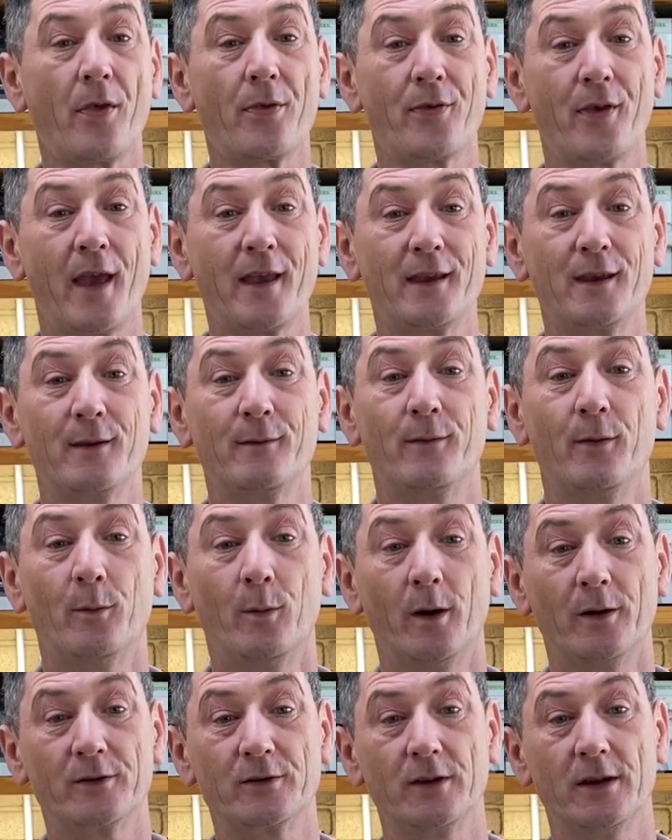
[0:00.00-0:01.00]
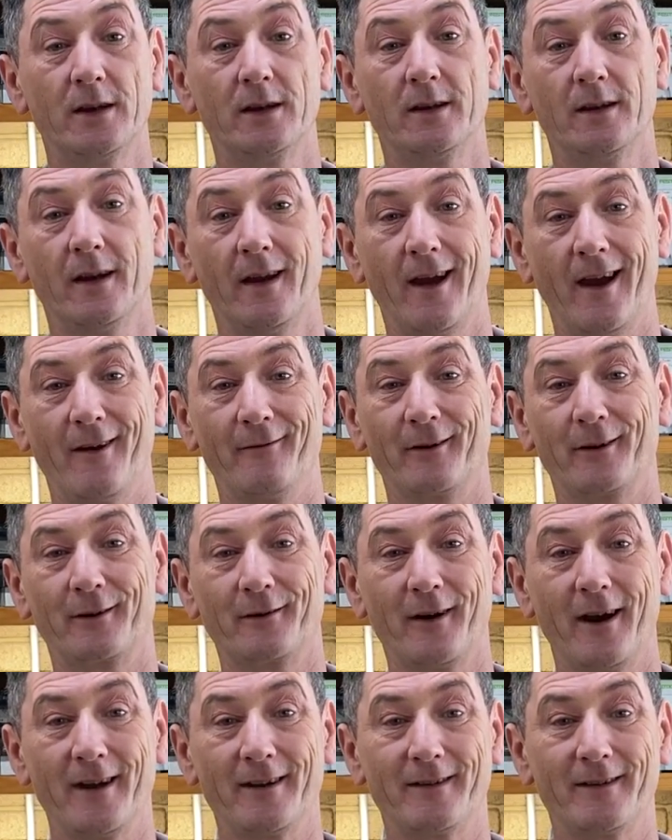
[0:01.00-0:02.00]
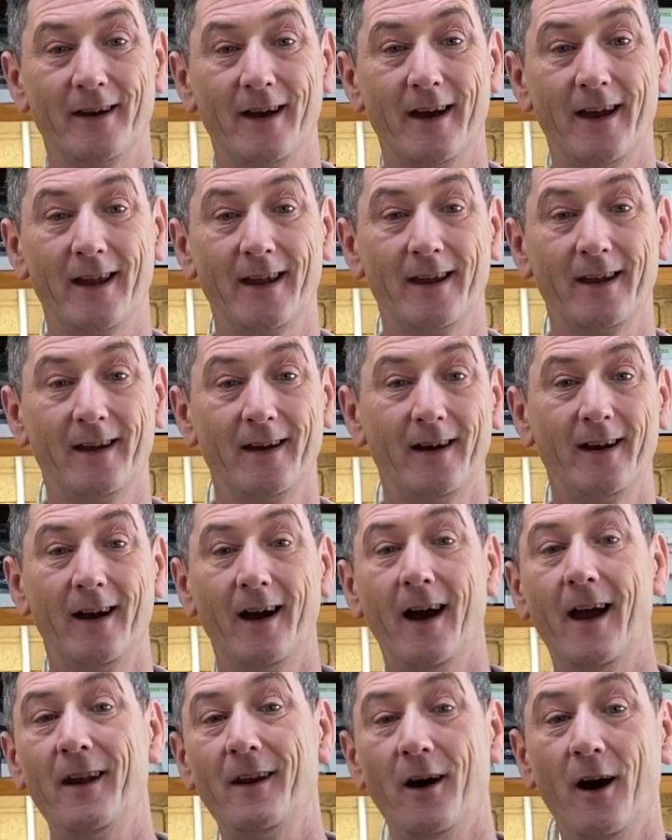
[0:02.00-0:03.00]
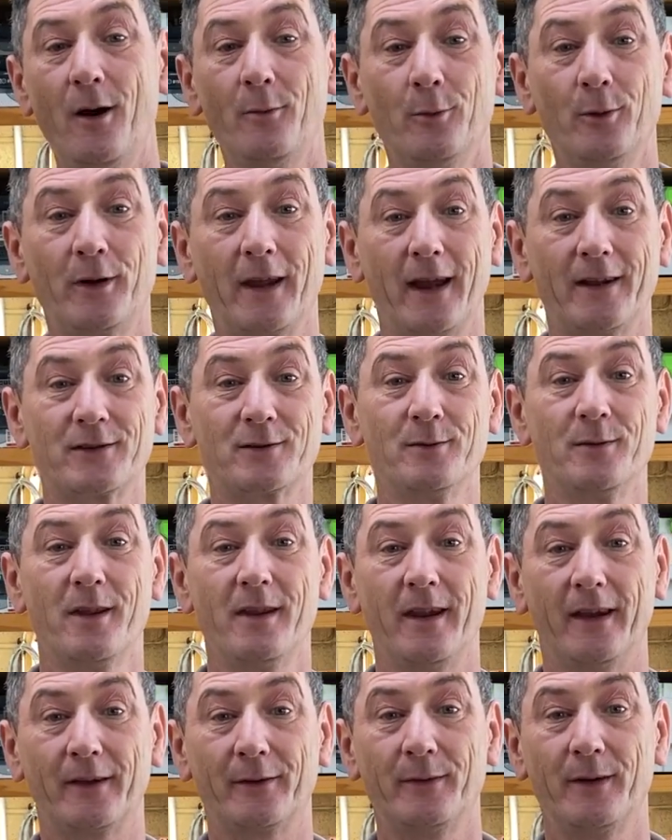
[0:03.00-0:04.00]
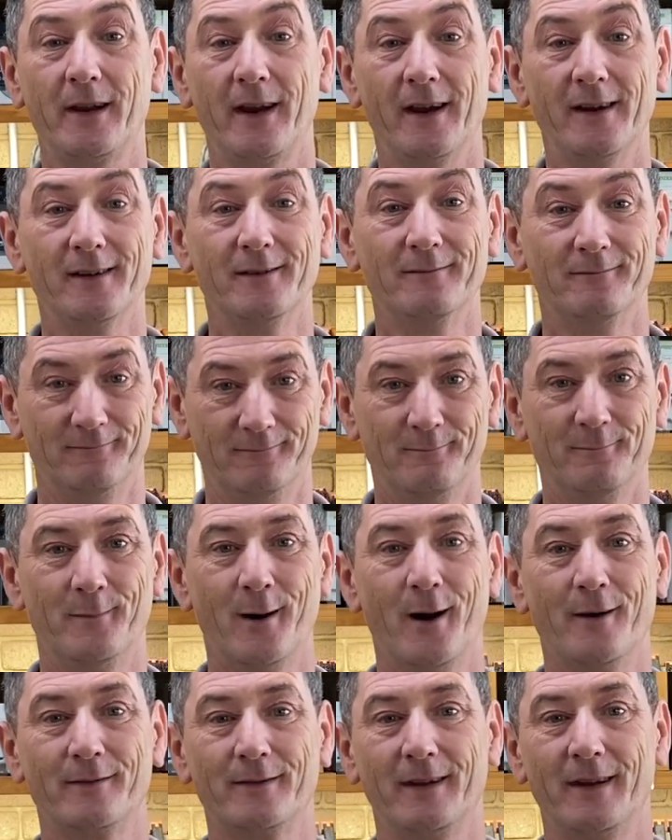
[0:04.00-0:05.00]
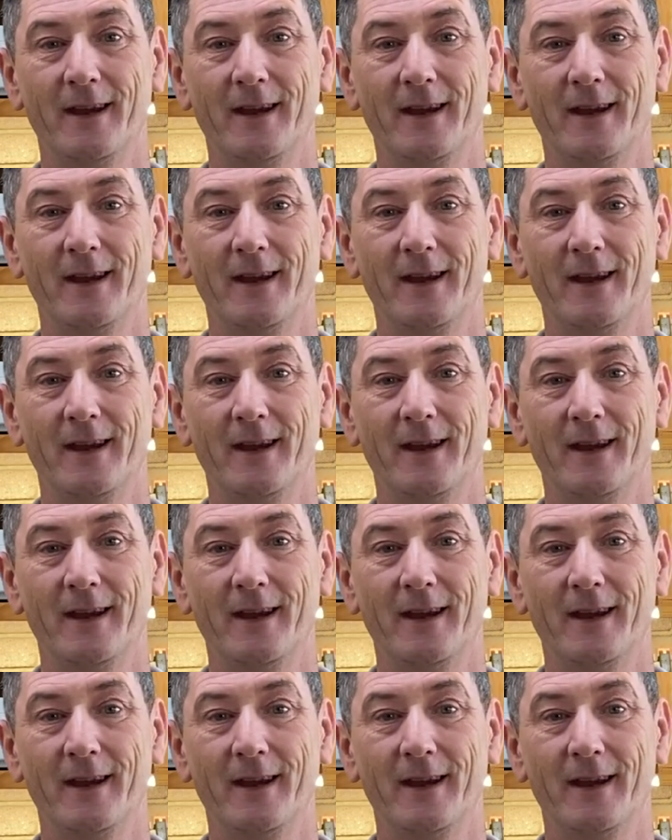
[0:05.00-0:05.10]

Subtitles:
Thank you for watching. Have a great day, and I will catch you in the next video. Bye for